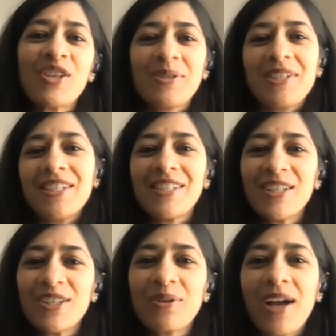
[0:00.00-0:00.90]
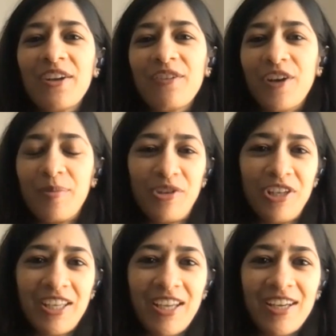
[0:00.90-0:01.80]
So it's easier to kind of
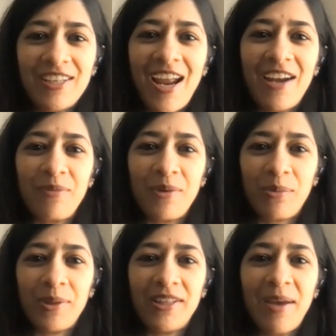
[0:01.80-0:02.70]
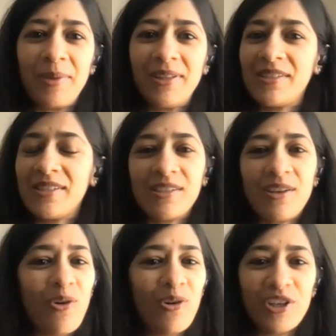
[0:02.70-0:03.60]
communicate and work with them. But this is a
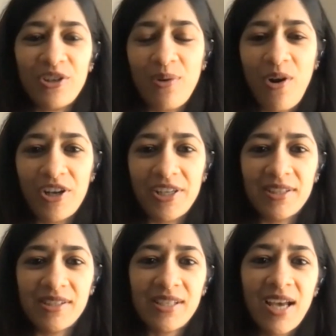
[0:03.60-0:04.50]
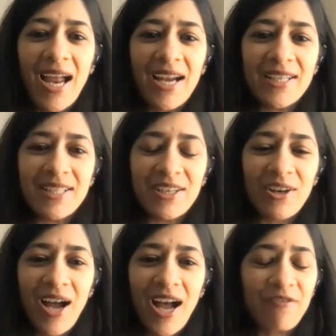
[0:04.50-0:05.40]
whole new audience. And
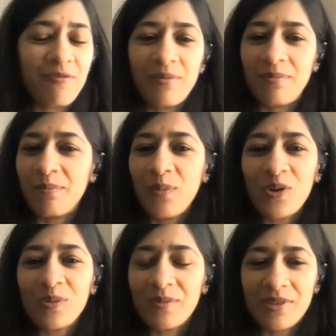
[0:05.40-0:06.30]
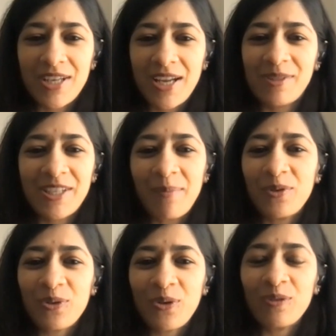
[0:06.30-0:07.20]
Step
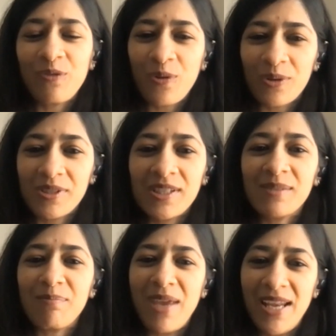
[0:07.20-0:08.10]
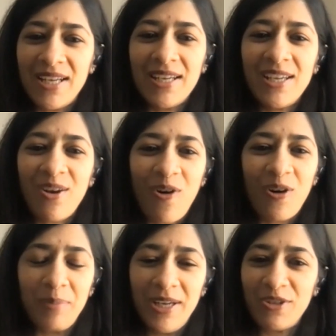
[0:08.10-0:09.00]
to Growth focuses mainly
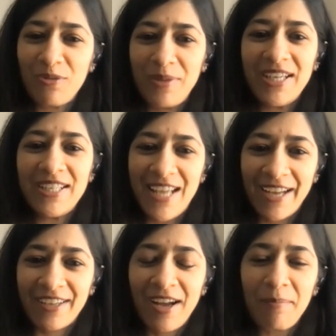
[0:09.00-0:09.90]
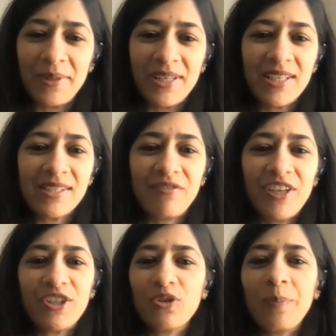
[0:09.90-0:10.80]
on B2B tech companies.
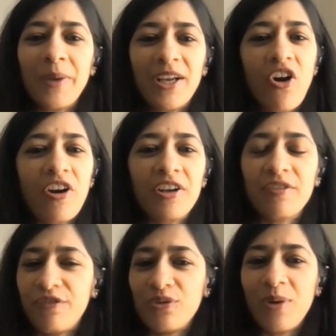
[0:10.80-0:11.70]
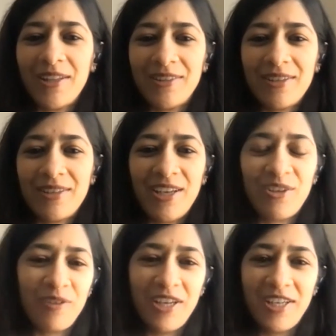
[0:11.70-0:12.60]
We do pick on a few other
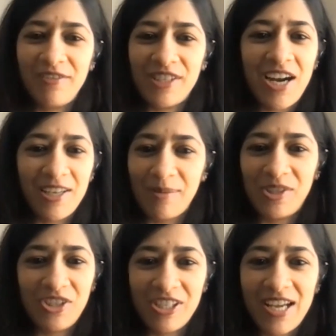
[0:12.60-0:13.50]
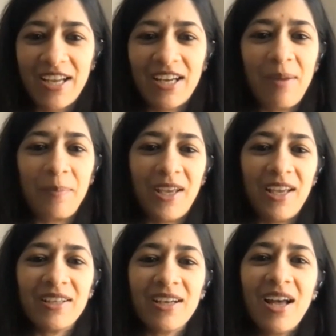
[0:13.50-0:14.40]
innovative startups, just like Club
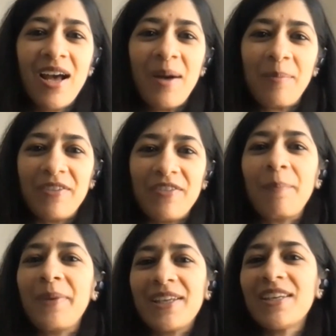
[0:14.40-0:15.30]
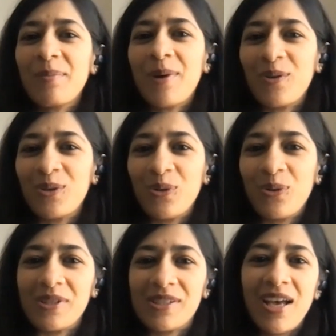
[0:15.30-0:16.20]
King. But we are picky about
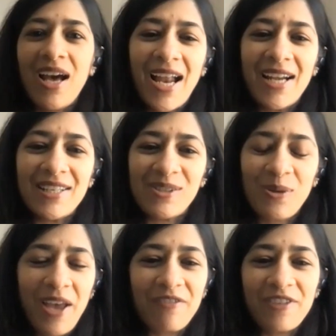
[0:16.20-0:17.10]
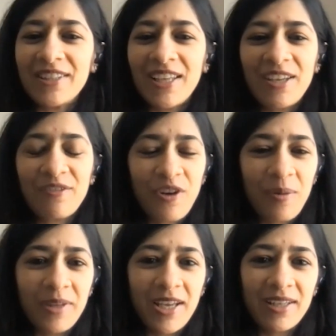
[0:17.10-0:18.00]
those. And so everything
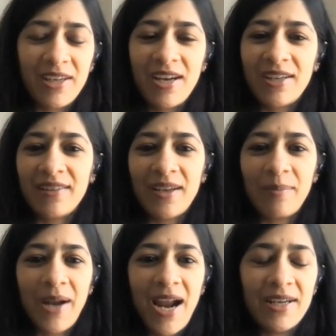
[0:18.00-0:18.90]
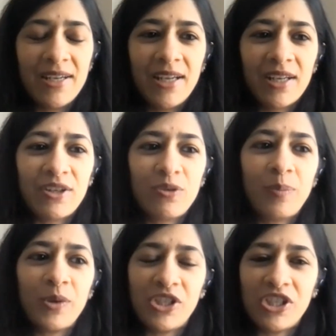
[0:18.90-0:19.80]
from their creating their branding
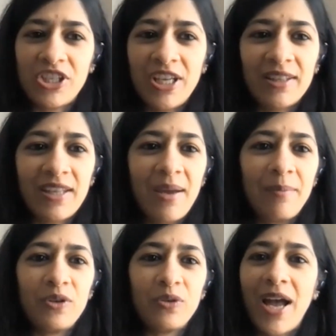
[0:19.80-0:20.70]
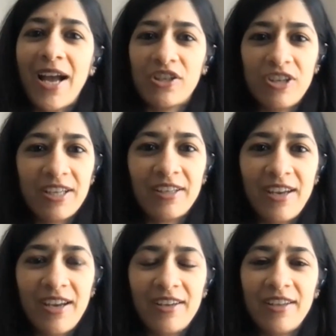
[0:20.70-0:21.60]
to positioning them to actually
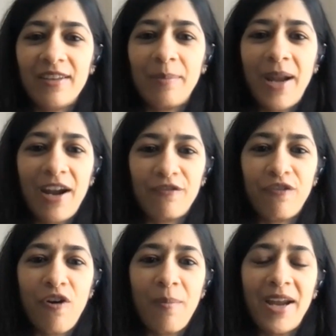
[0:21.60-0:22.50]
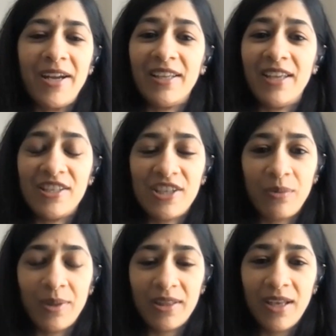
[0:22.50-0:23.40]
creating the platform and
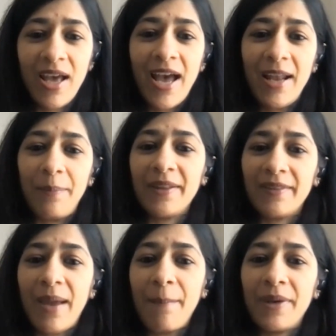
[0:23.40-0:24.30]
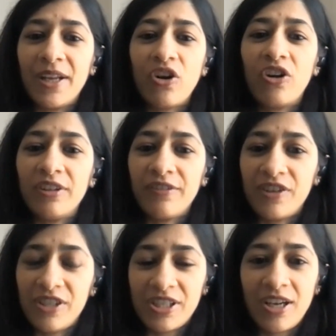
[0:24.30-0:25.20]
engaging with helping them bring on the
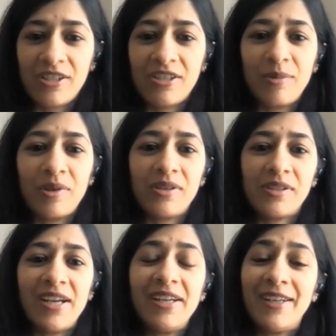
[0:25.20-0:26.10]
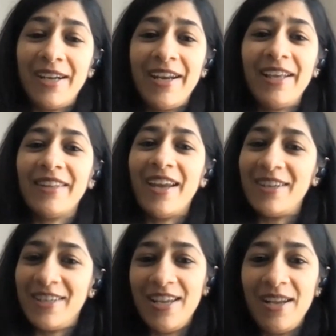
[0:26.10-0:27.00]
first customers and training
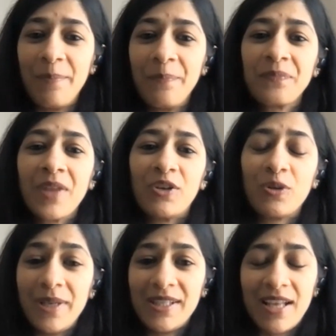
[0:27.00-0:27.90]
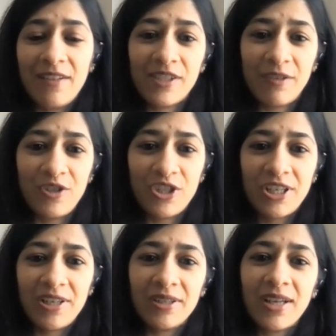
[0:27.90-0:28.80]
their team to be
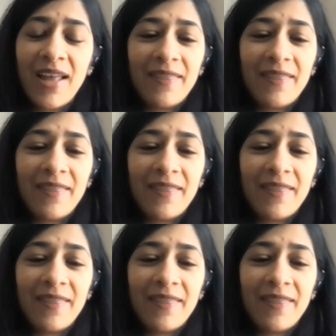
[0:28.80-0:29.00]
self-sufficient.